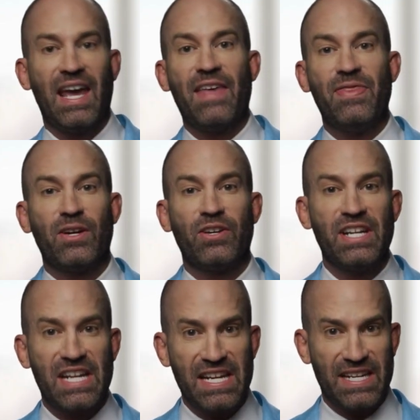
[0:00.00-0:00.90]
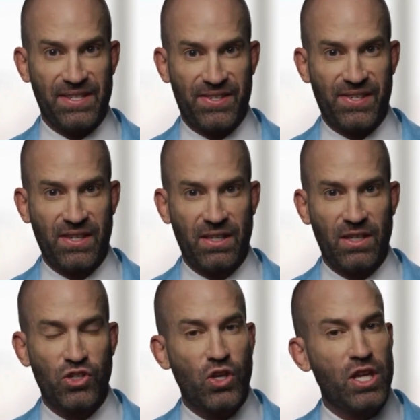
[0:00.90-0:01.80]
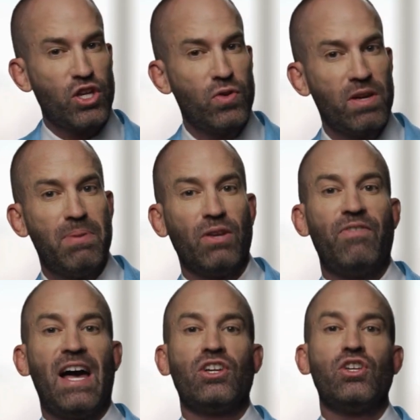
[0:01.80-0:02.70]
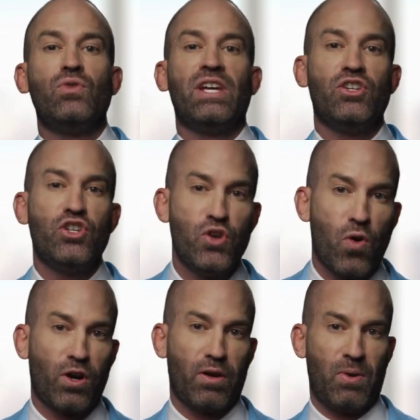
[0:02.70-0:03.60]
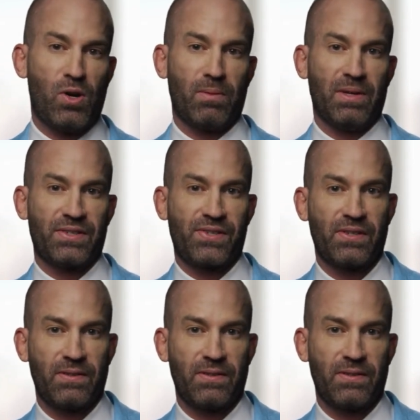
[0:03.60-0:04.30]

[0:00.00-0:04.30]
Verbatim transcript: and their needs so that you can build value in your apartments.